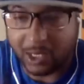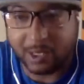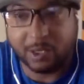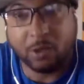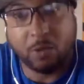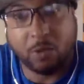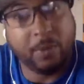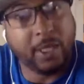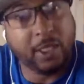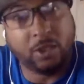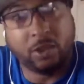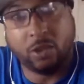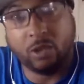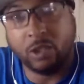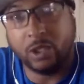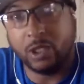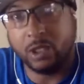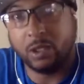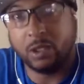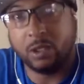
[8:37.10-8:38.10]
I still made
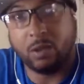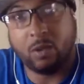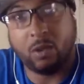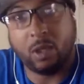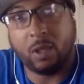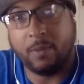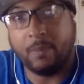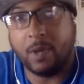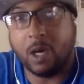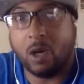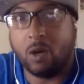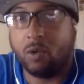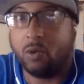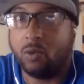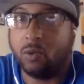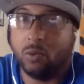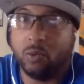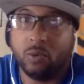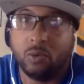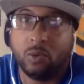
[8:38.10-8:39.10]
choices of my
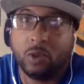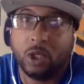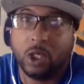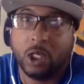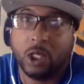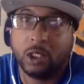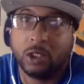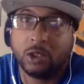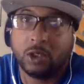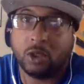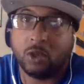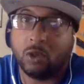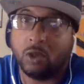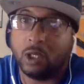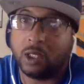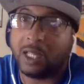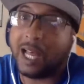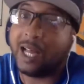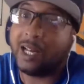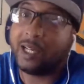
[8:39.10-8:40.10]
own. So
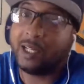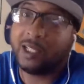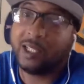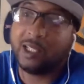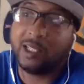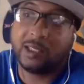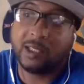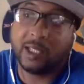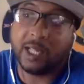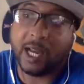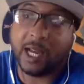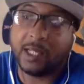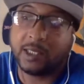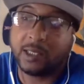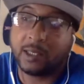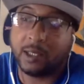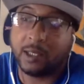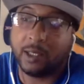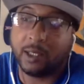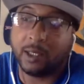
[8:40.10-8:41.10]
a lot of these
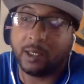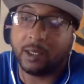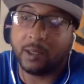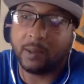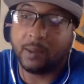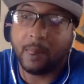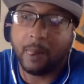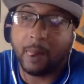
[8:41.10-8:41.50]
cats, like,